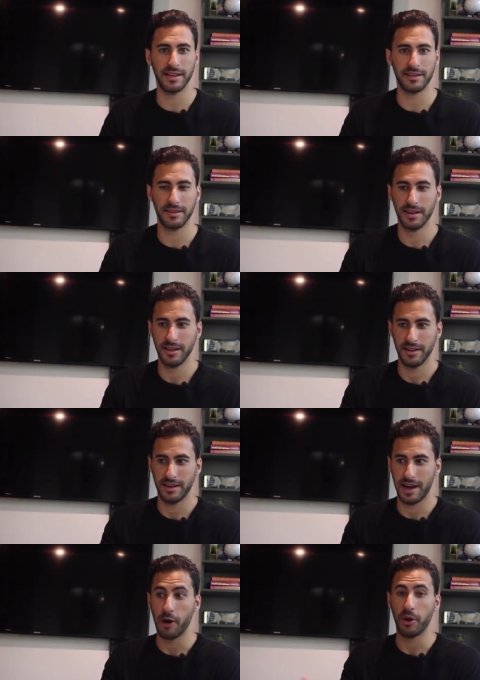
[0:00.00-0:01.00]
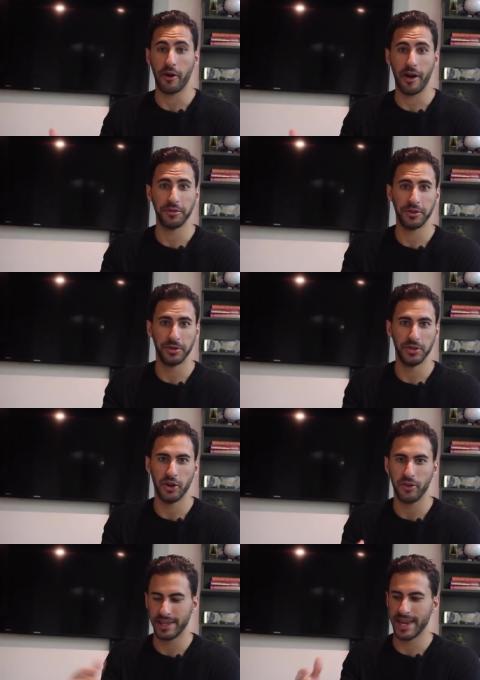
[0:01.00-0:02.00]
that or other,
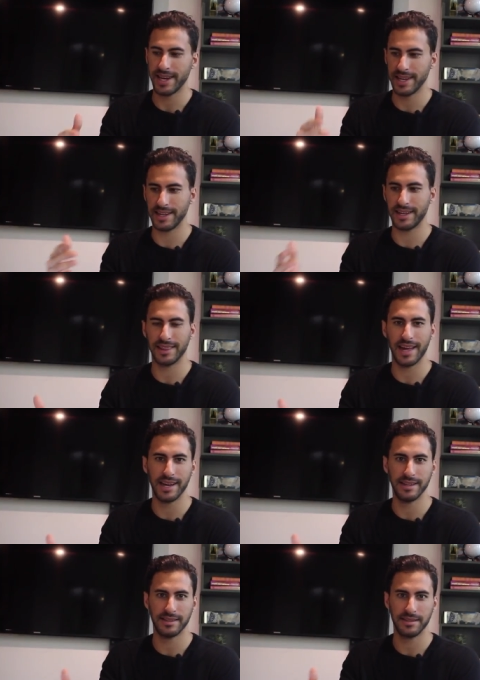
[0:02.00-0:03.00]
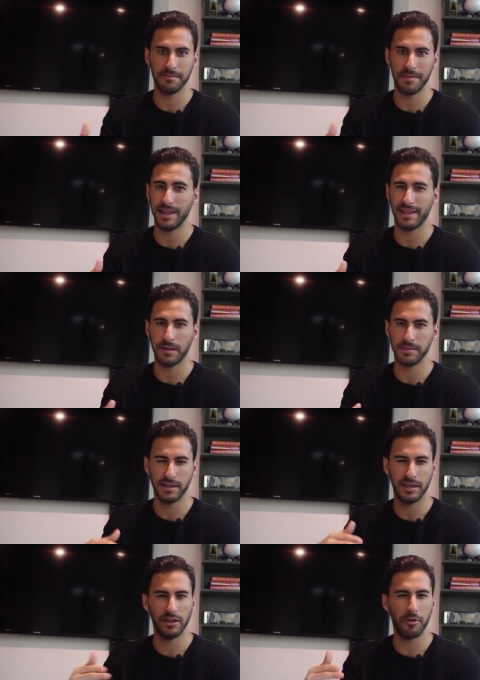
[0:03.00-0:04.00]
they're getting clients many times
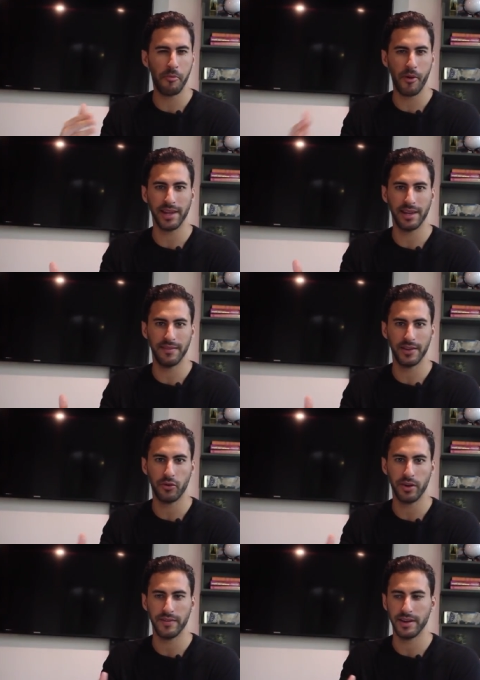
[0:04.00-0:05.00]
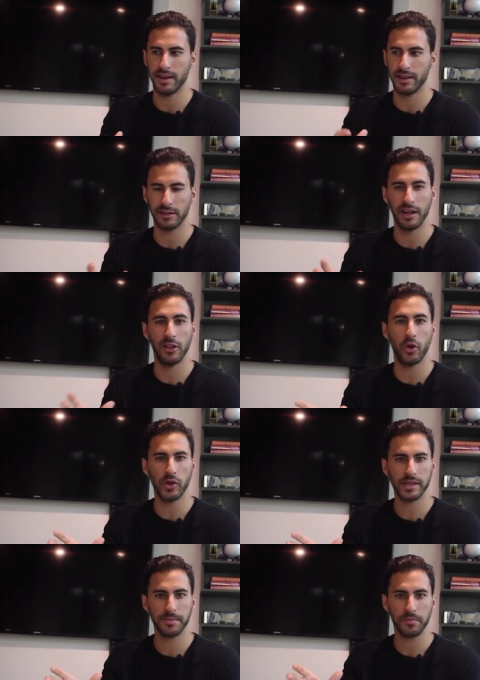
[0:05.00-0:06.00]
that either break even or even at a
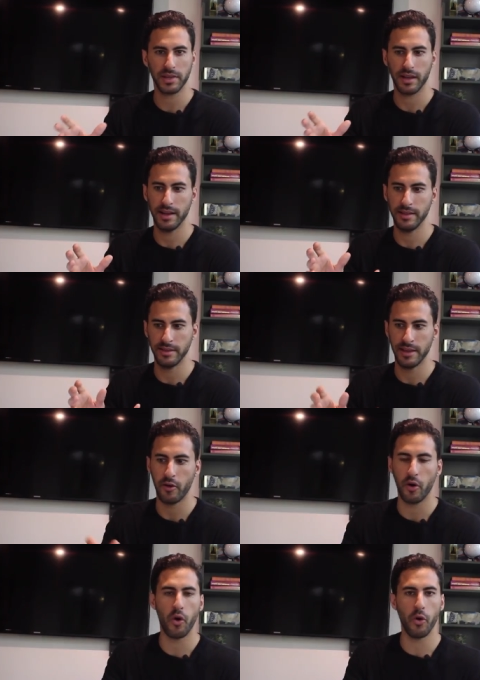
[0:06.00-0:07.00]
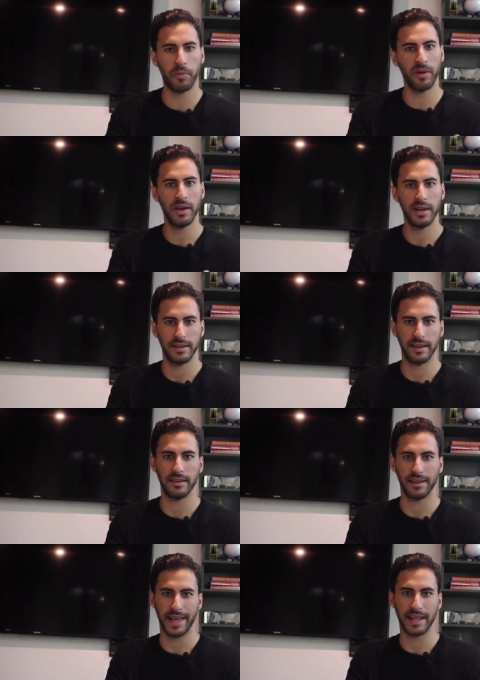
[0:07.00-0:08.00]
loss. And their hope that
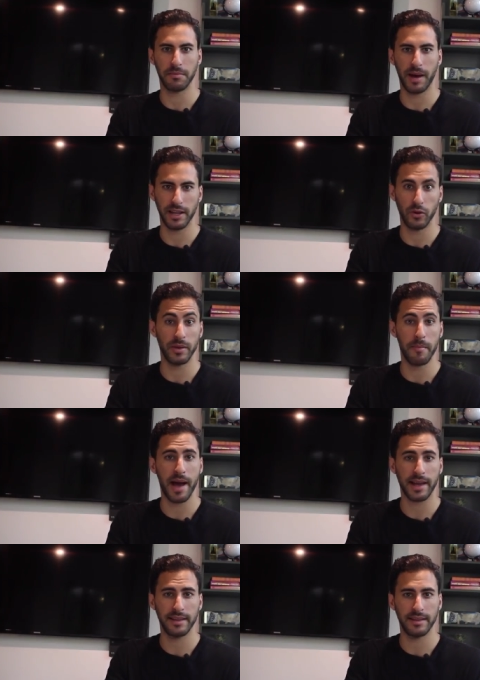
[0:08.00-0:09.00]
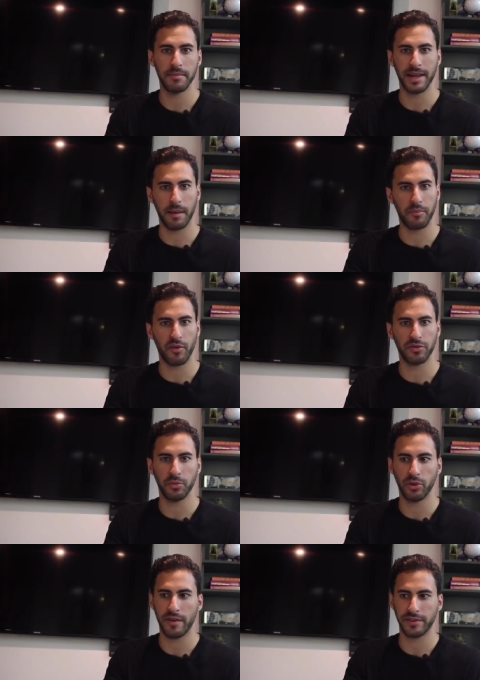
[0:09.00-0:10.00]
they'll get money on the back end and become
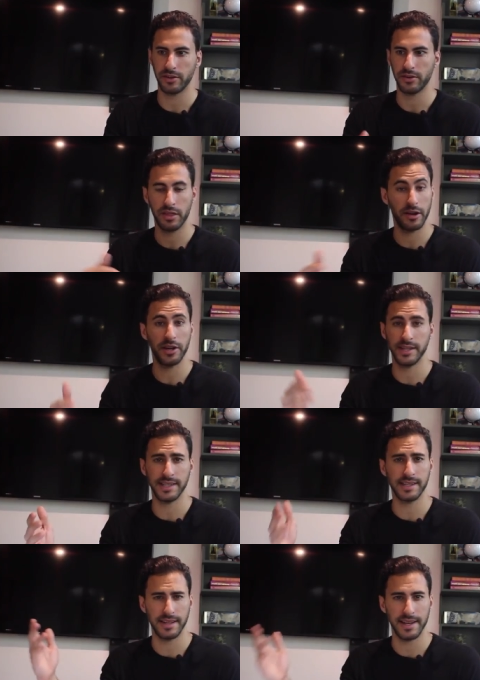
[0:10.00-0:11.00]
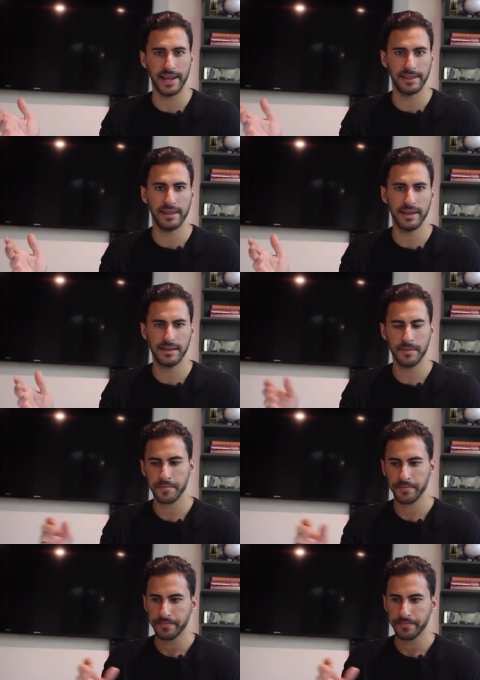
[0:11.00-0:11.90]
profitable after 30, 60, 90 days.